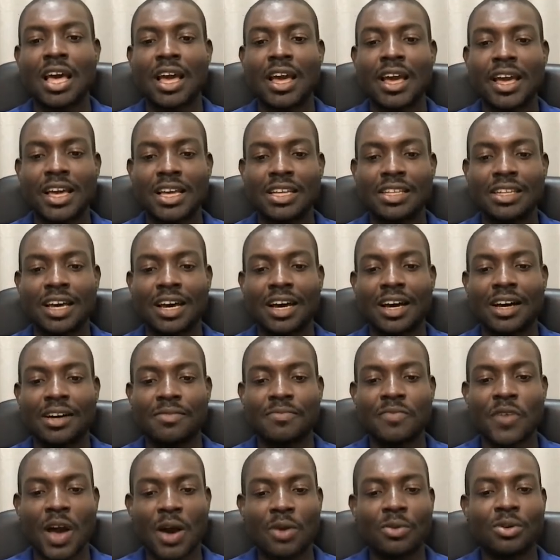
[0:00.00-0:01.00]
And
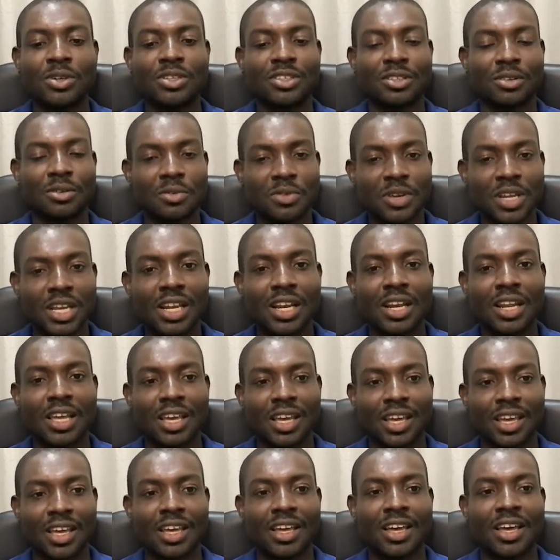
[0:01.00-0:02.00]
that was a
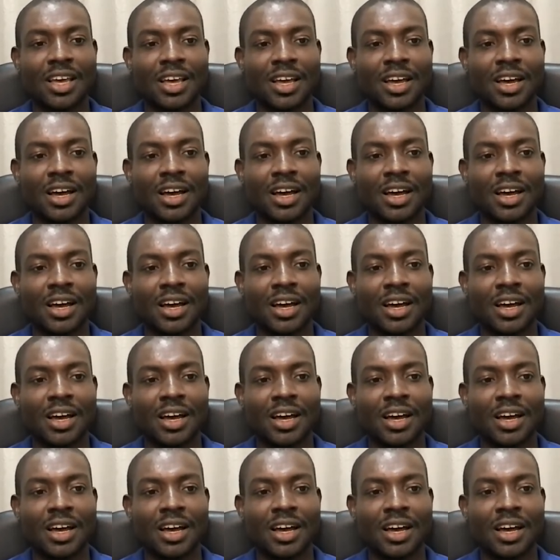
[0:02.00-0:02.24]
really